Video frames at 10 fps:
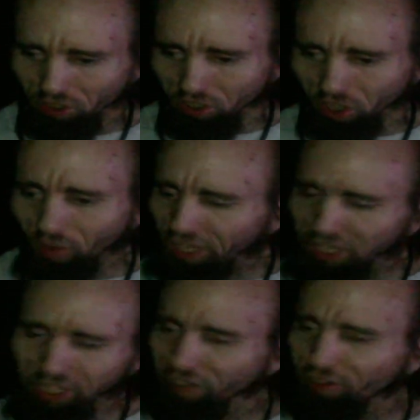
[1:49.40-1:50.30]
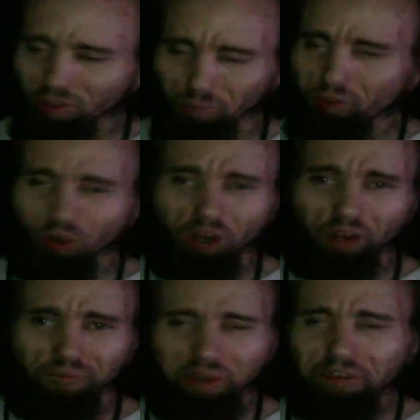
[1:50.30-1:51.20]
like you're some sort
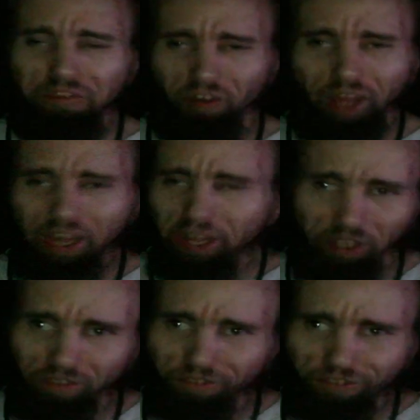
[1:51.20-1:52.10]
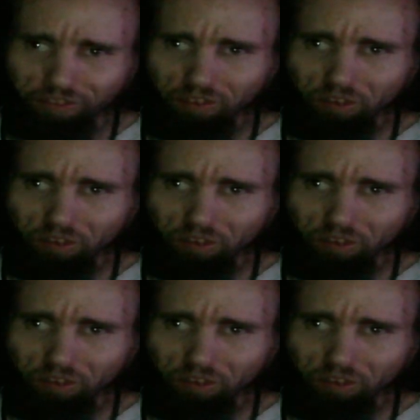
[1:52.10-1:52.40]
of vigilantes